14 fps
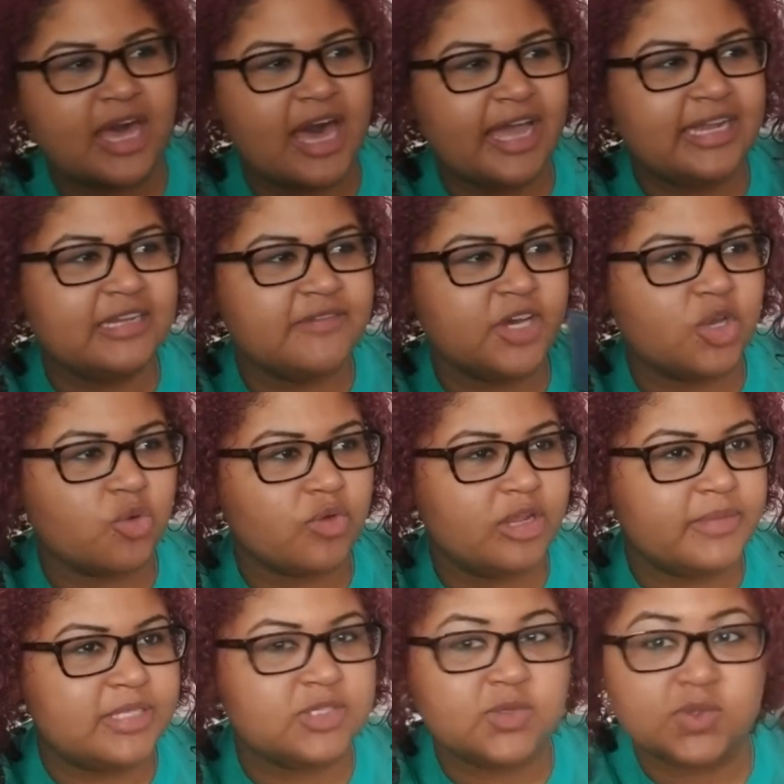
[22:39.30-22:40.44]
kind of
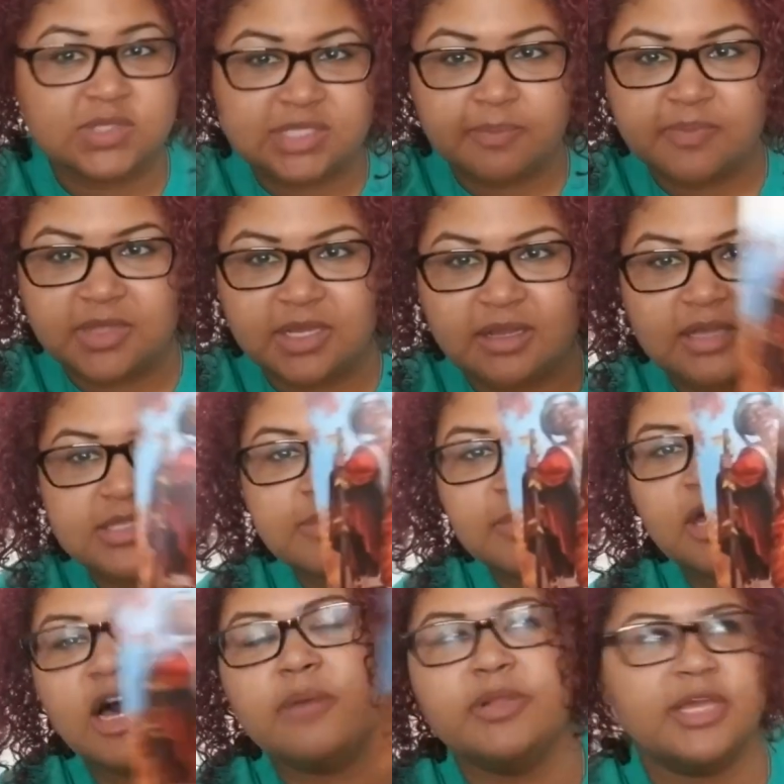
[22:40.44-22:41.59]
agreement to something, some
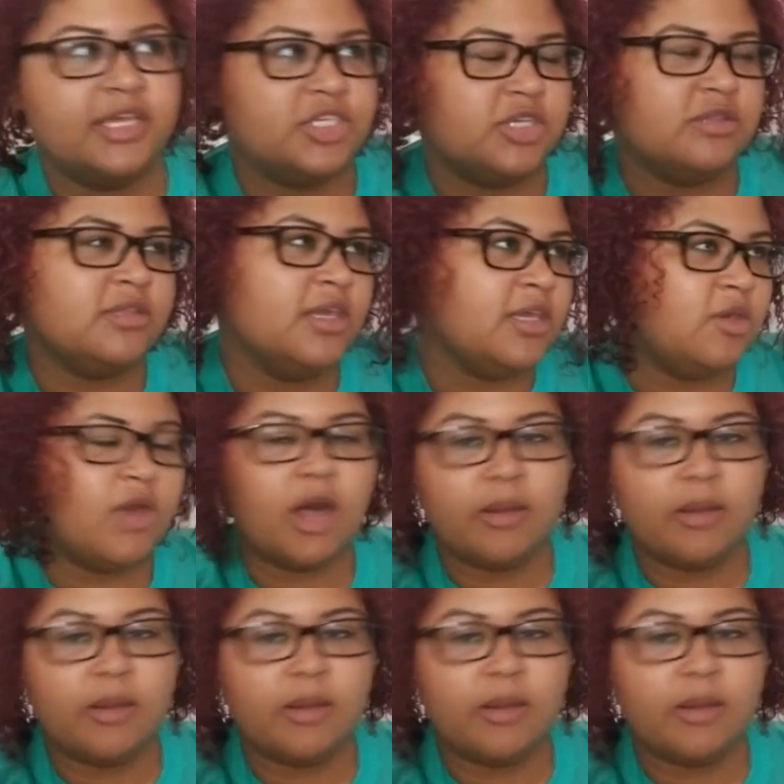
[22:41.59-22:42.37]
obligation. Thank you.